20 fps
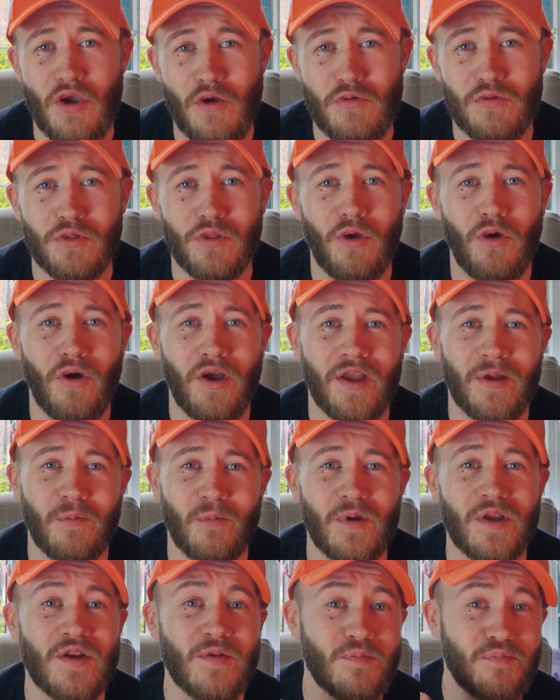don't lie, and
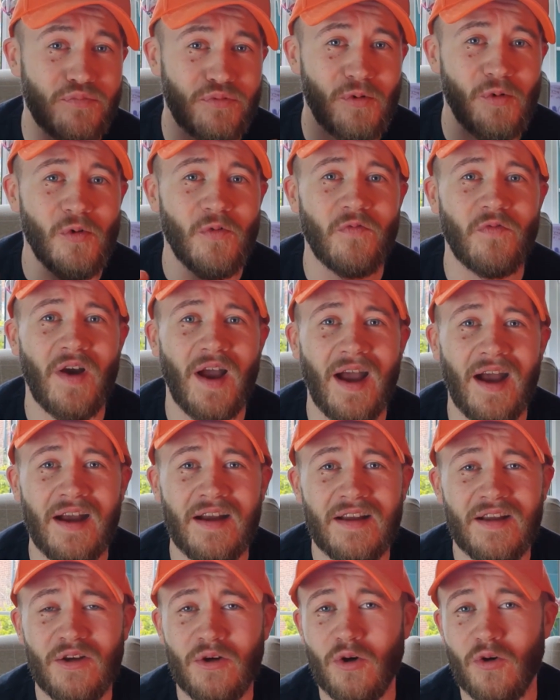we can prove that,
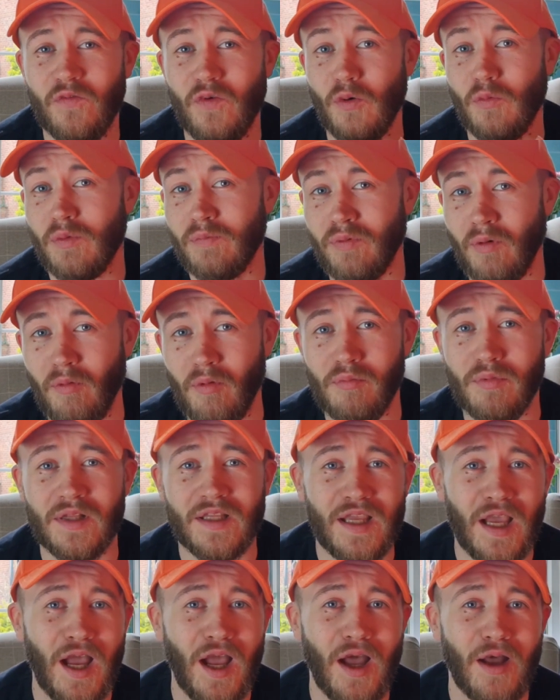although we probably
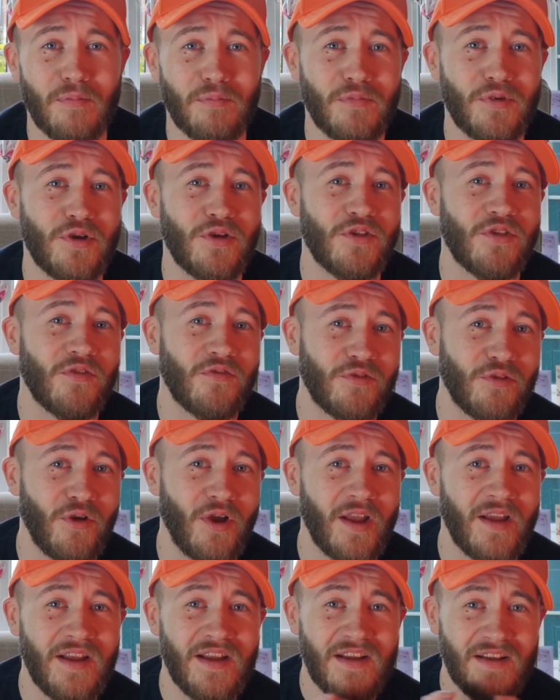can't because of
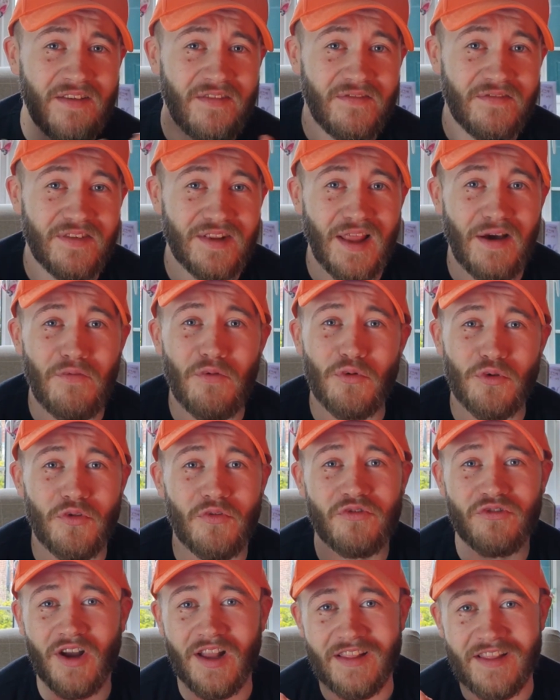like levels
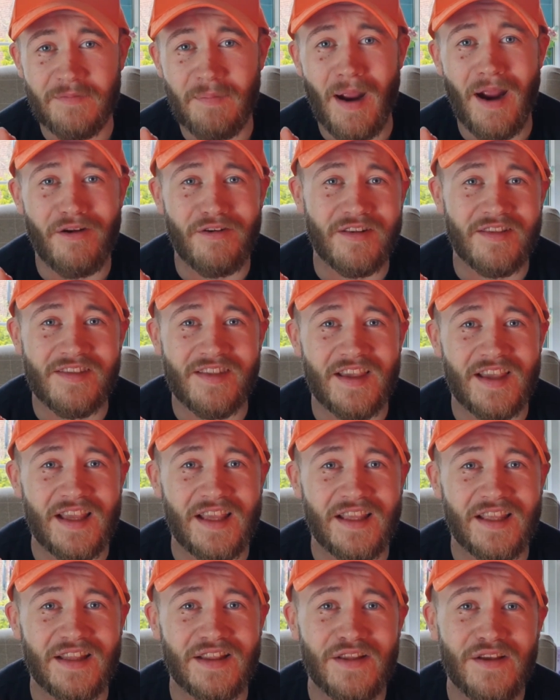of
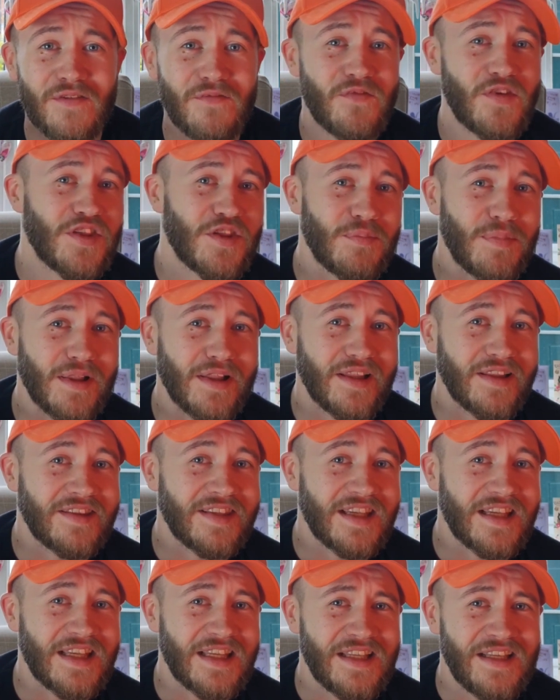transparency and
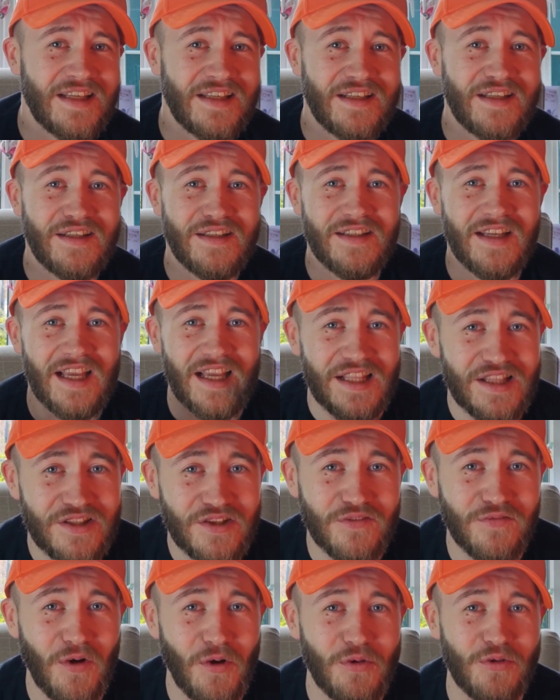visibility
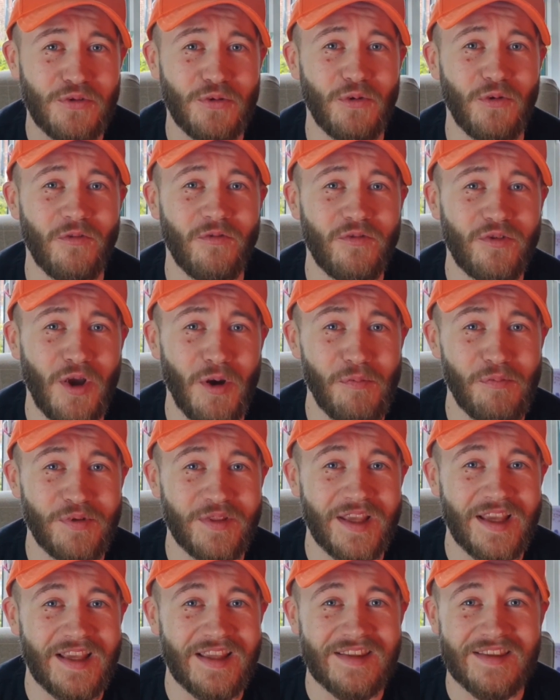into those sort of
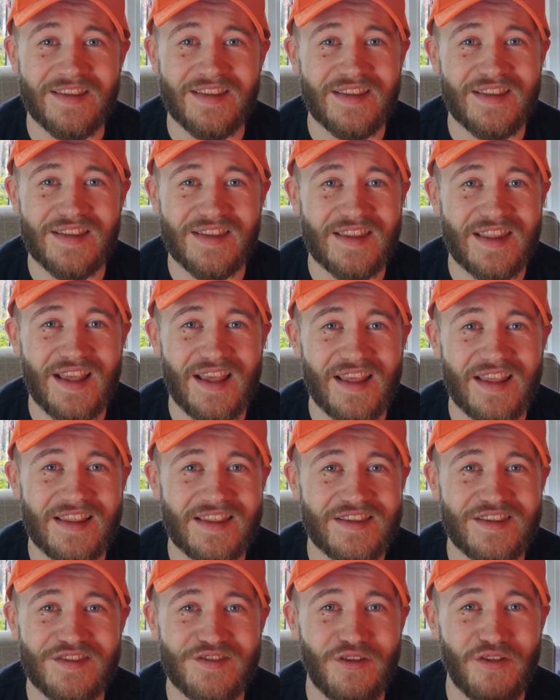companies. It's
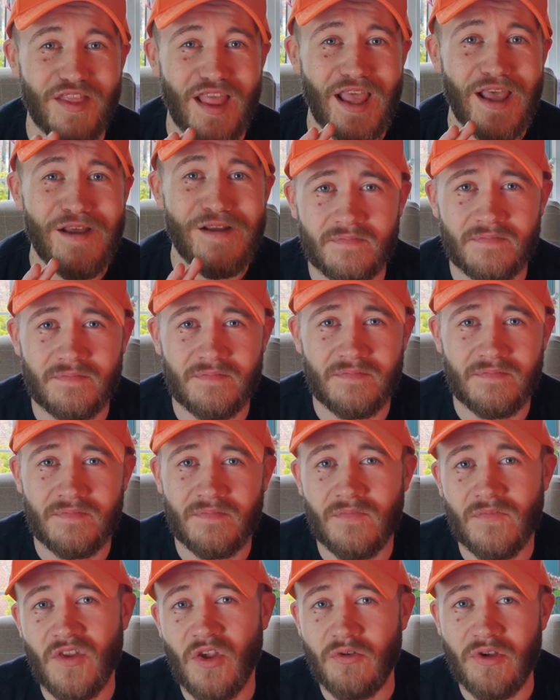just not there.
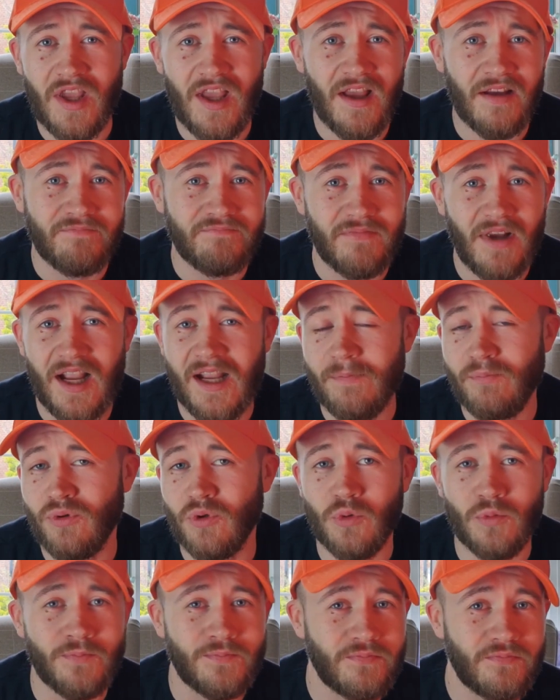So yeah,
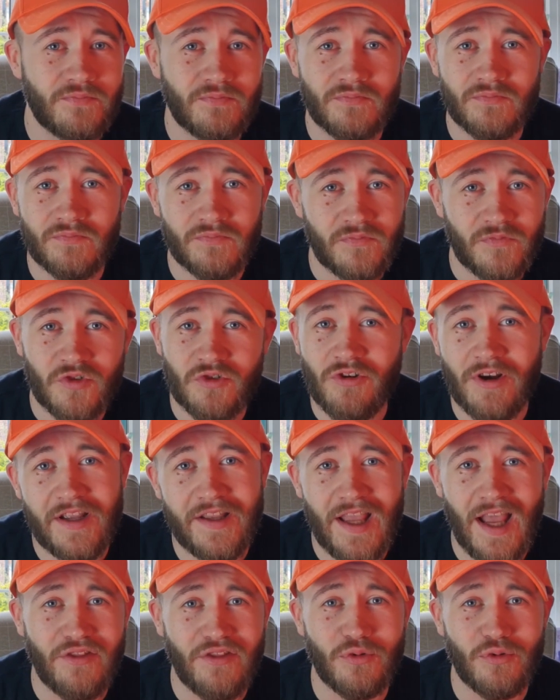April,
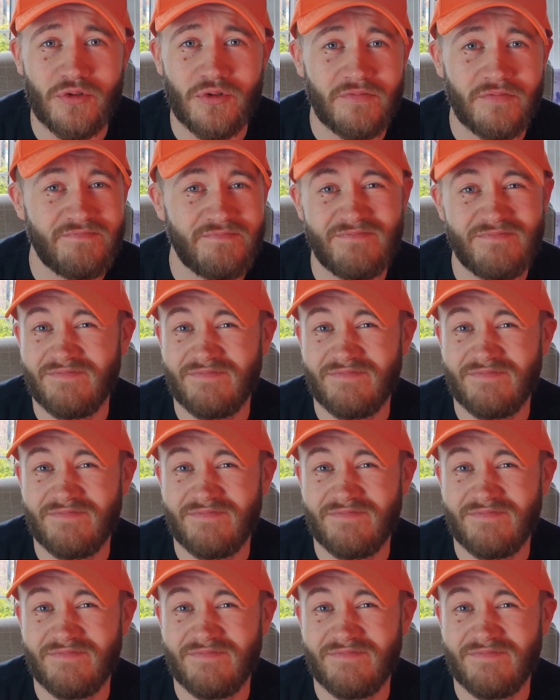green candles.